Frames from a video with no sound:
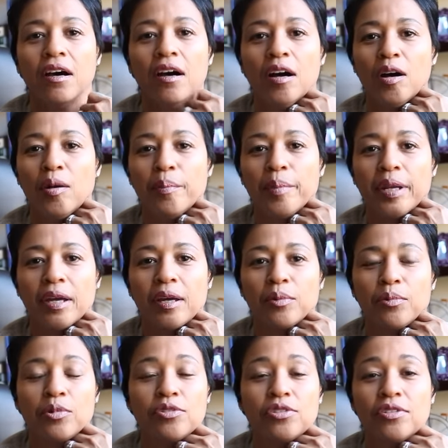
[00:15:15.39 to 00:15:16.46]
But I
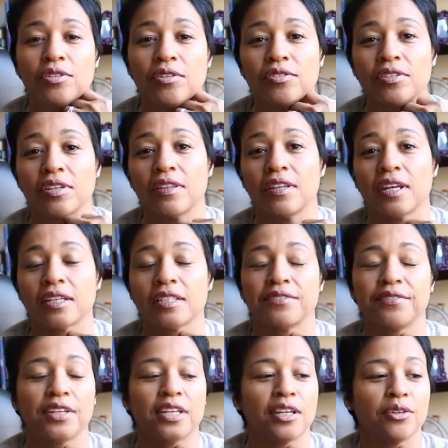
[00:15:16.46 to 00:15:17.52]
will do those in the next
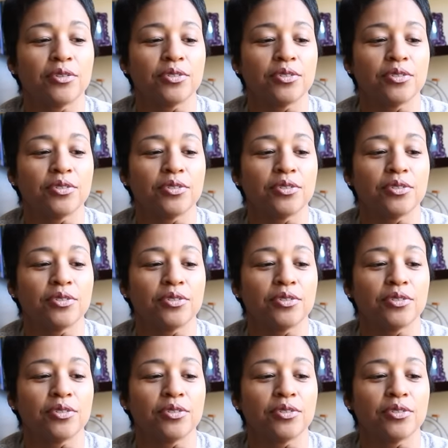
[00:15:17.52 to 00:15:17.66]
video.